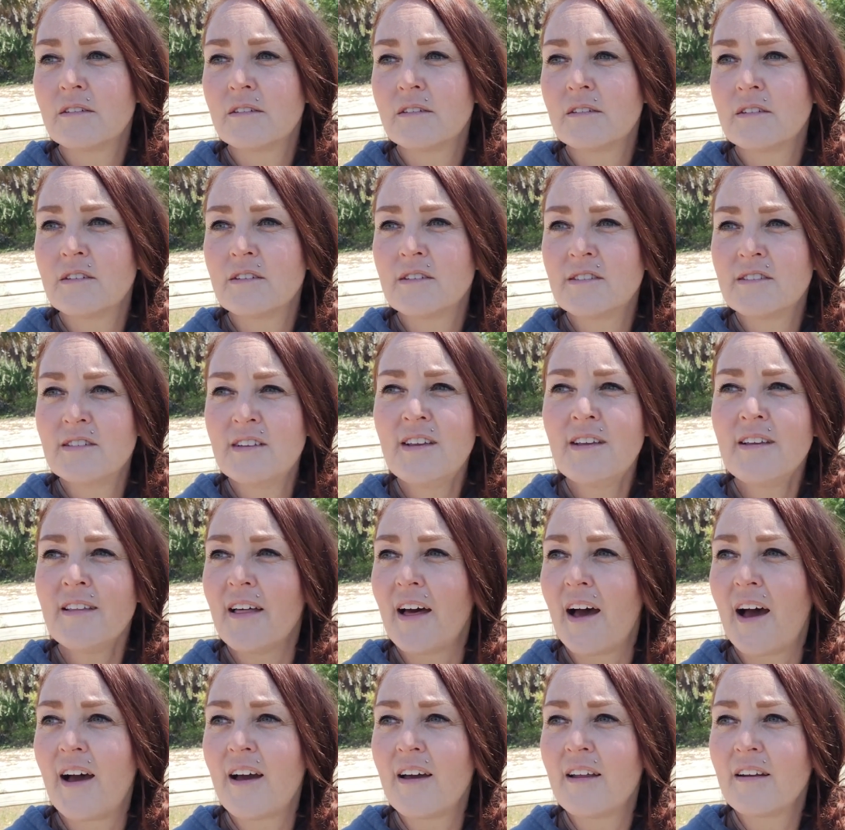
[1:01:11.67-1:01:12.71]
to see
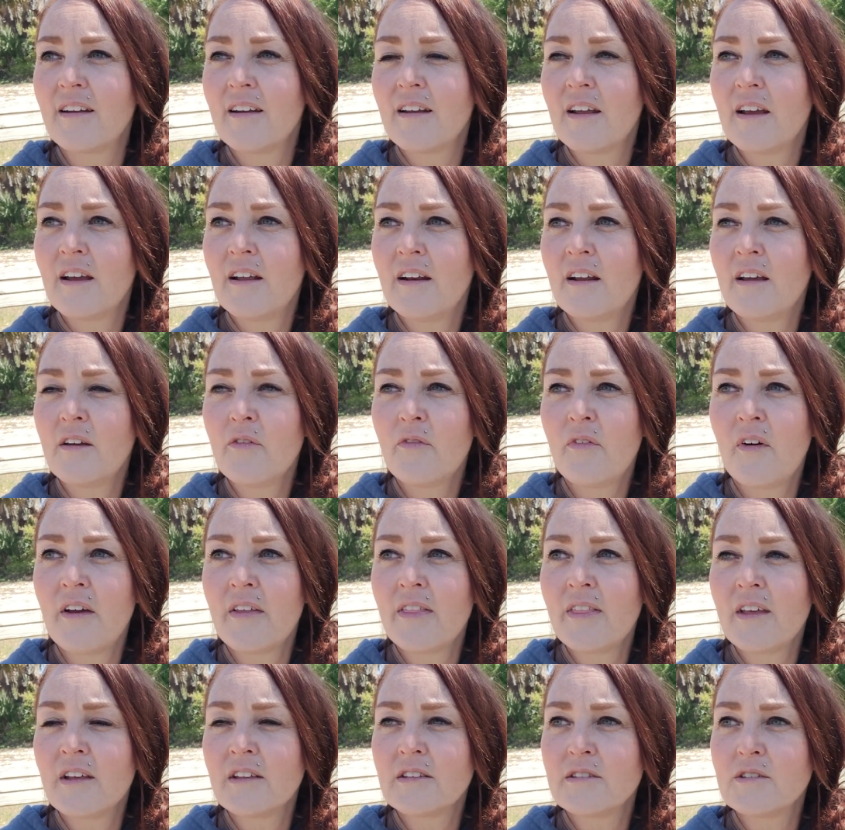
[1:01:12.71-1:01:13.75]
that. And I
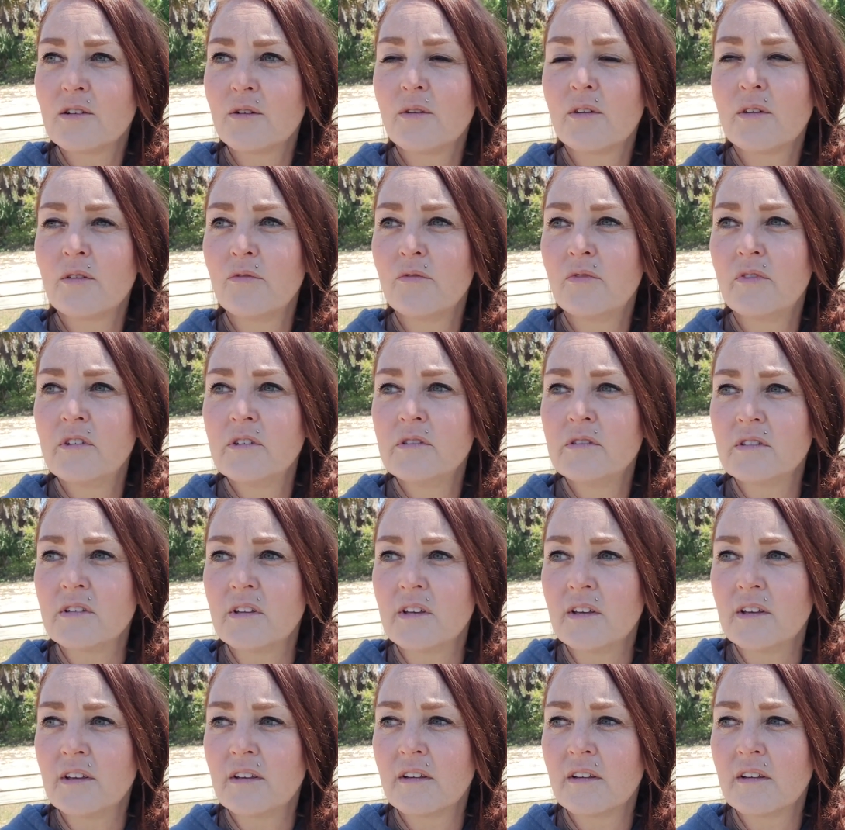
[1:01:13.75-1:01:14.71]
find that so confusing.